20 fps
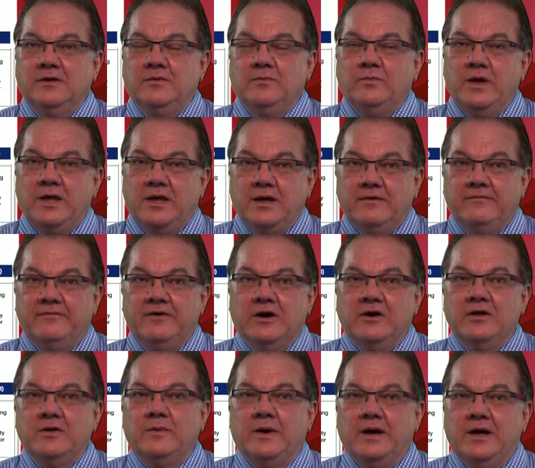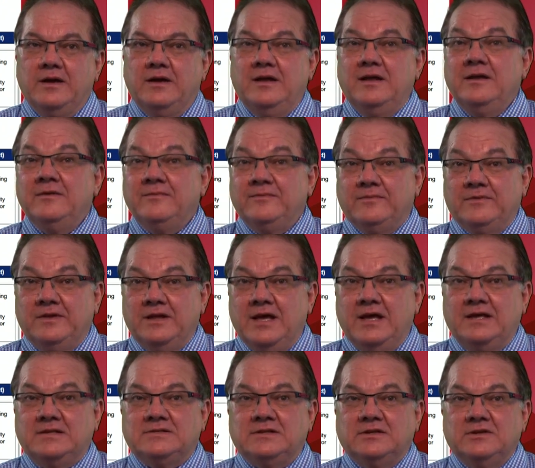we can evaluate if the
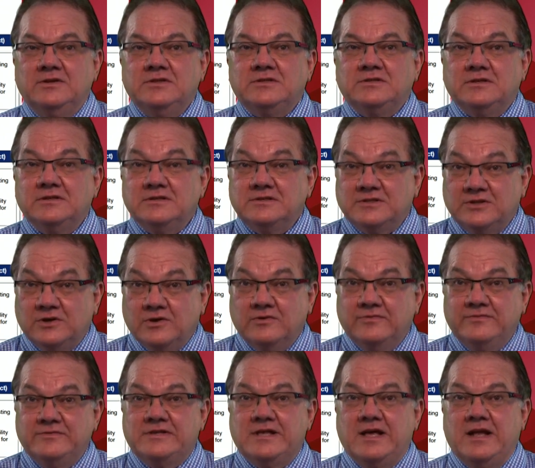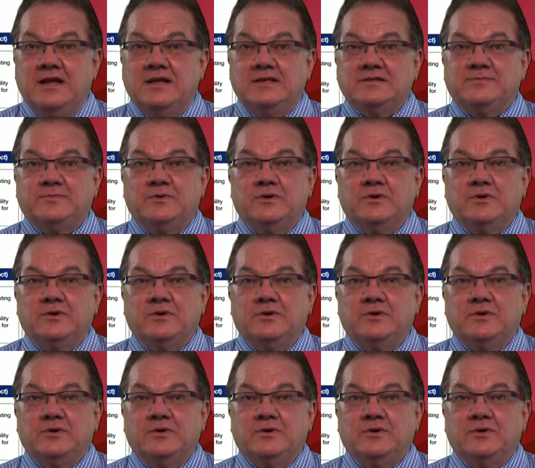X solution solves that X